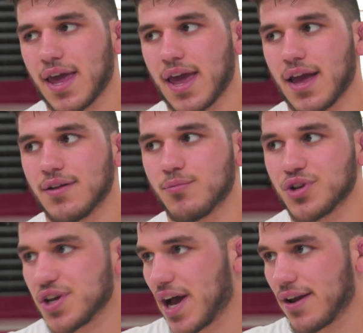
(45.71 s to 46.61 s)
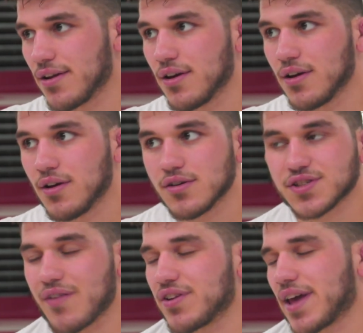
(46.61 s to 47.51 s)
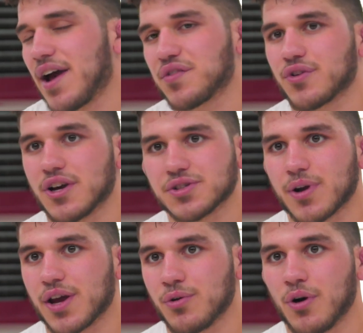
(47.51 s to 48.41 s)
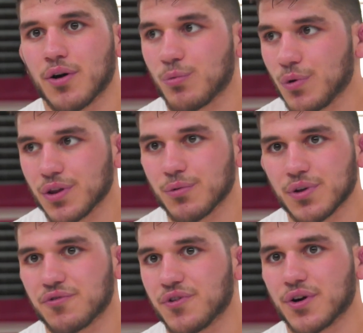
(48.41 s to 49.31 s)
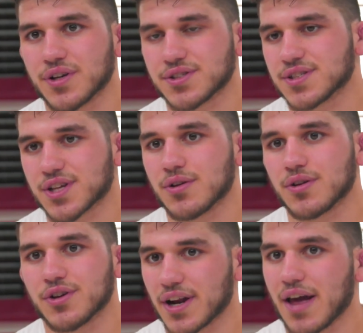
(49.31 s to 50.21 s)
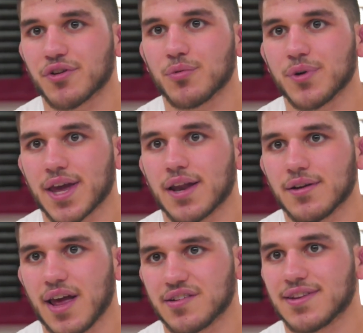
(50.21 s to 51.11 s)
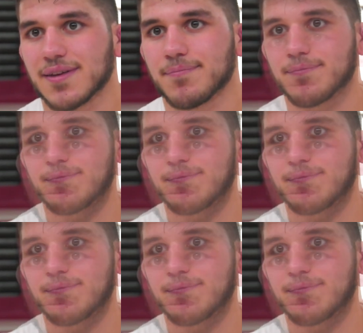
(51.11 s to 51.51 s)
And when you got seven guys for us, right, who are really, really focused, you're gonna have a good weekend as a team.